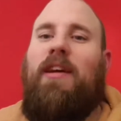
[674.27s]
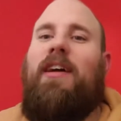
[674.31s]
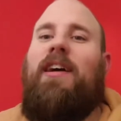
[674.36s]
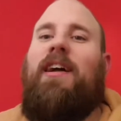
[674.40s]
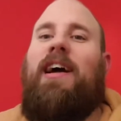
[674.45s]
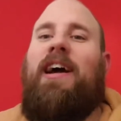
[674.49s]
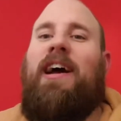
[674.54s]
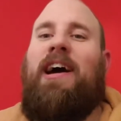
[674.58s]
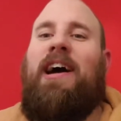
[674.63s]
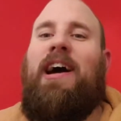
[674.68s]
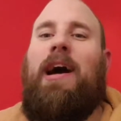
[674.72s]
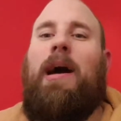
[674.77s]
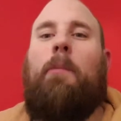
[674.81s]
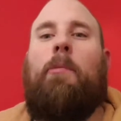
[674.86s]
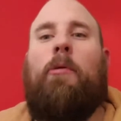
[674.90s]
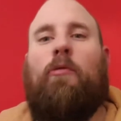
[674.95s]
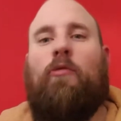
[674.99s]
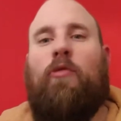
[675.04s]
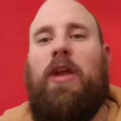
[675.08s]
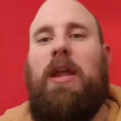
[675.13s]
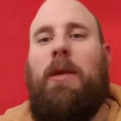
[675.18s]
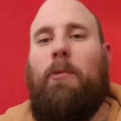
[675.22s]
But
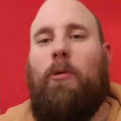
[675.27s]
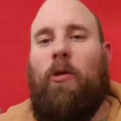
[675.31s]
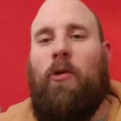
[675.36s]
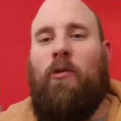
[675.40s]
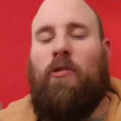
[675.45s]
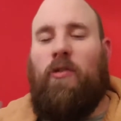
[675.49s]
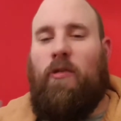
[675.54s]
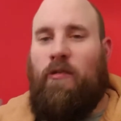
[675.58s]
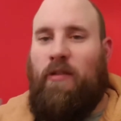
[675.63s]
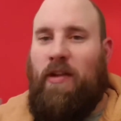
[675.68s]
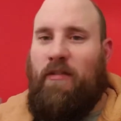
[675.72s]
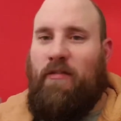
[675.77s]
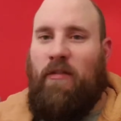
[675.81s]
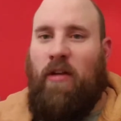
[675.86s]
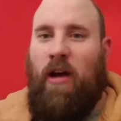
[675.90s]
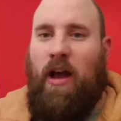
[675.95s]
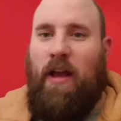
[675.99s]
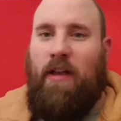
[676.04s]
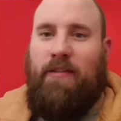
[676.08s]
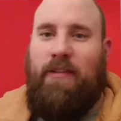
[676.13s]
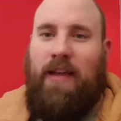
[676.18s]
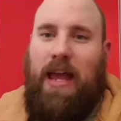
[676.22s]
reborns obviously have
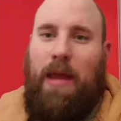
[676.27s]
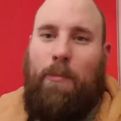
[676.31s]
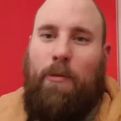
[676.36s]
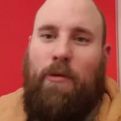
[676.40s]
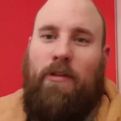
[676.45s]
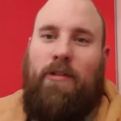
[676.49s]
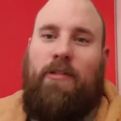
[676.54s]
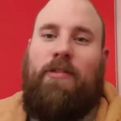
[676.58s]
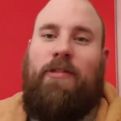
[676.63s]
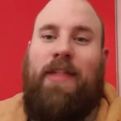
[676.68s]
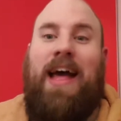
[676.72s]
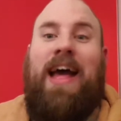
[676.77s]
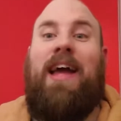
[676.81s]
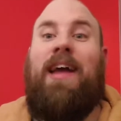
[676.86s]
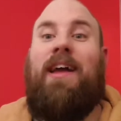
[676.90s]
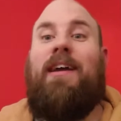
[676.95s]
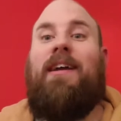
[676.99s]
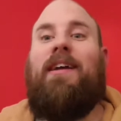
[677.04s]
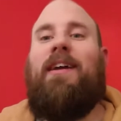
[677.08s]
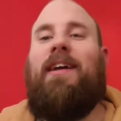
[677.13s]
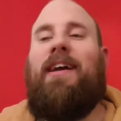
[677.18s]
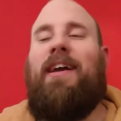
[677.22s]
lightsabers. That
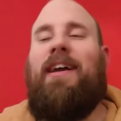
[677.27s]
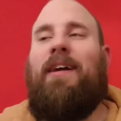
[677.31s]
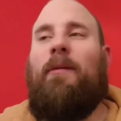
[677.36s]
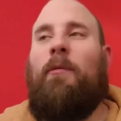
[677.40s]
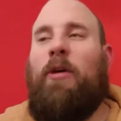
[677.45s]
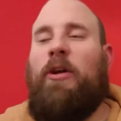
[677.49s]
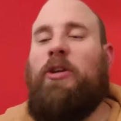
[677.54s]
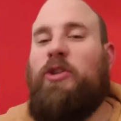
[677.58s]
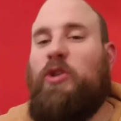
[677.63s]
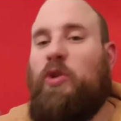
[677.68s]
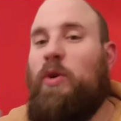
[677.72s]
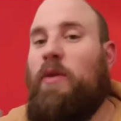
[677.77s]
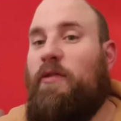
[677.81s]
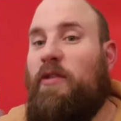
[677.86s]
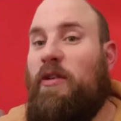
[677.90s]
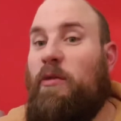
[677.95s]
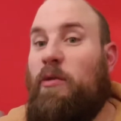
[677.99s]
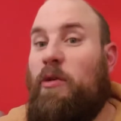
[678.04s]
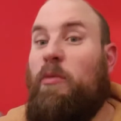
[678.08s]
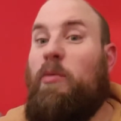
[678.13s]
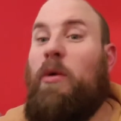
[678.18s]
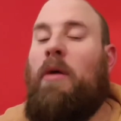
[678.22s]
once
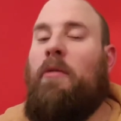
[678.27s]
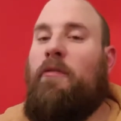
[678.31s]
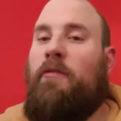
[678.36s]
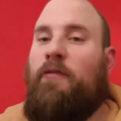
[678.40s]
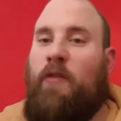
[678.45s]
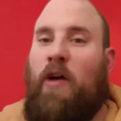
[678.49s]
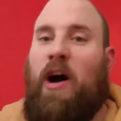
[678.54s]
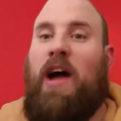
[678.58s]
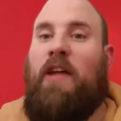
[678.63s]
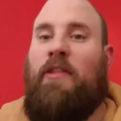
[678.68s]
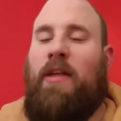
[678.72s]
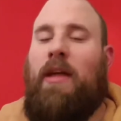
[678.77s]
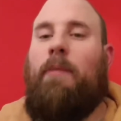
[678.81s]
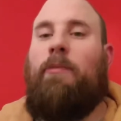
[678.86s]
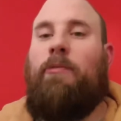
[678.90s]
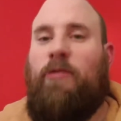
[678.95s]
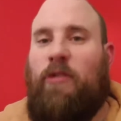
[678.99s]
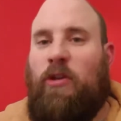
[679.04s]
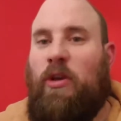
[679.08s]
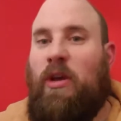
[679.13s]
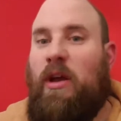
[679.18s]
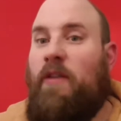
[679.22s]
you won't fight them
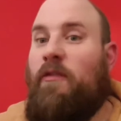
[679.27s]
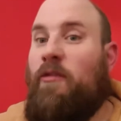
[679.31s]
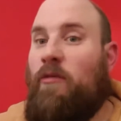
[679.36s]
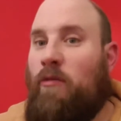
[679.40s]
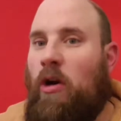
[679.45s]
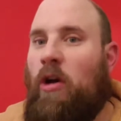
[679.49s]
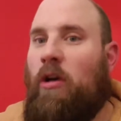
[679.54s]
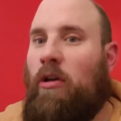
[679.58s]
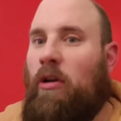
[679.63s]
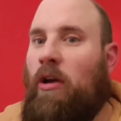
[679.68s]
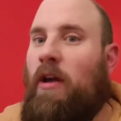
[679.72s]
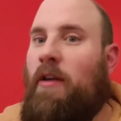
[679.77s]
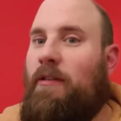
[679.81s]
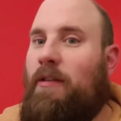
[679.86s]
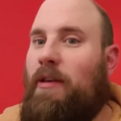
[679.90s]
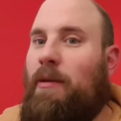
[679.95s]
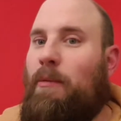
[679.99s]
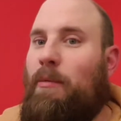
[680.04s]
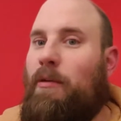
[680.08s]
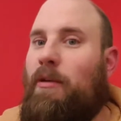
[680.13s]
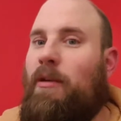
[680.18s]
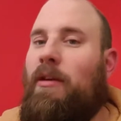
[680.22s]
until you have your own
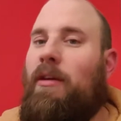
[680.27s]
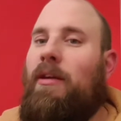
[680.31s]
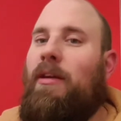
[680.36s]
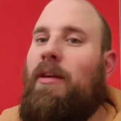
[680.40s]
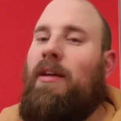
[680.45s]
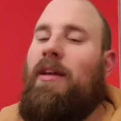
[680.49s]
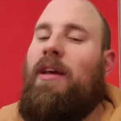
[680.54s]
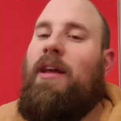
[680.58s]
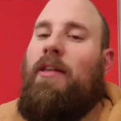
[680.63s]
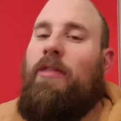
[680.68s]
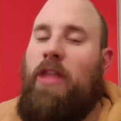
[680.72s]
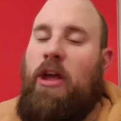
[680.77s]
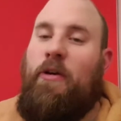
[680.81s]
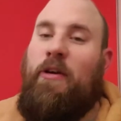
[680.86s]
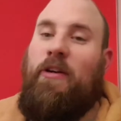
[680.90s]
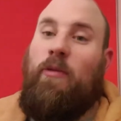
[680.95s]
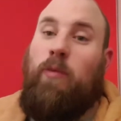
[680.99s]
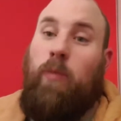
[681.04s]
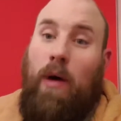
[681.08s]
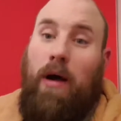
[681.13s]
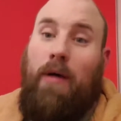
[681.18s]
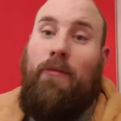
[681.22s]
lightsaber. There
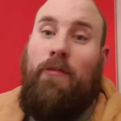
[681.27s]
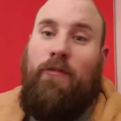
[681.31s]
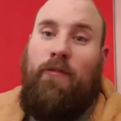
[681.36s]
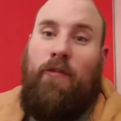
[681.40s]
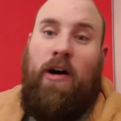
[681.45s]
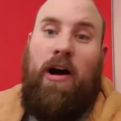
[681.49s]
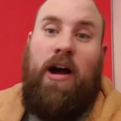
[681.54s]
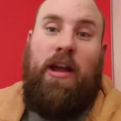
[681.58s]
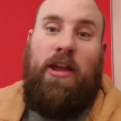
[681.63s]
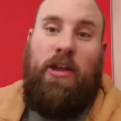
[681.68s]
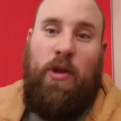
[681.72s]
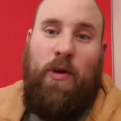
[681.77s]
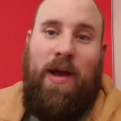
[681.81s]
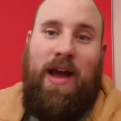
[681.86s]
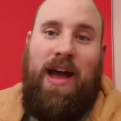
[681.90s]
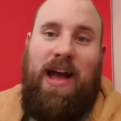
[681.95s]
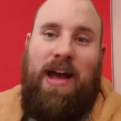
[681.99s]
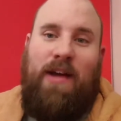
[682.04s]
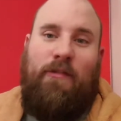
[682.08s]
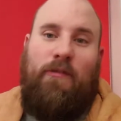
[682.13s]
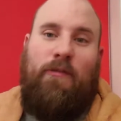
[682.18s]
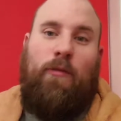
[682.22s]
is one fight you
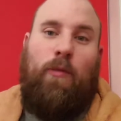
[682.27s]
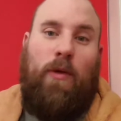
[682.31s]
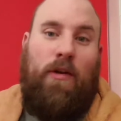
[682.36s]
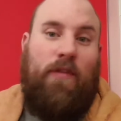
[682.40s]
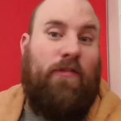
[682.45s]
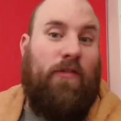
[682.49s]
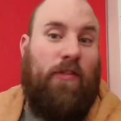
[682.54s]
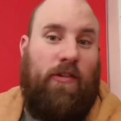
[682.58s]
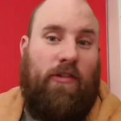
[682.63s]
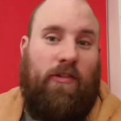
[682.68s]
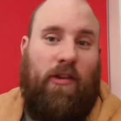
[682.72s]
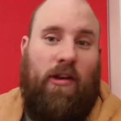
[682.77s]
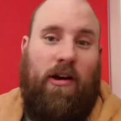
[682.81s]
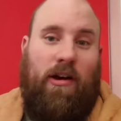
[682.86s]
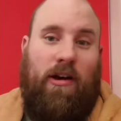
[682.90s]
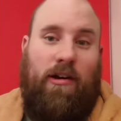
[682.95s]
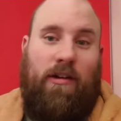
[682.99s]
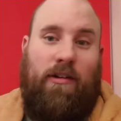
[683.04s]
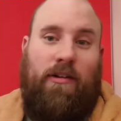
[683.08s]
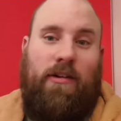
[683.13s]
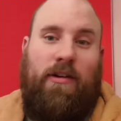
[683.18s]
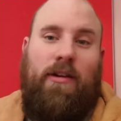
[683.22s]
have with
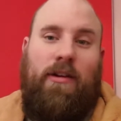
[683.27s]
Dasan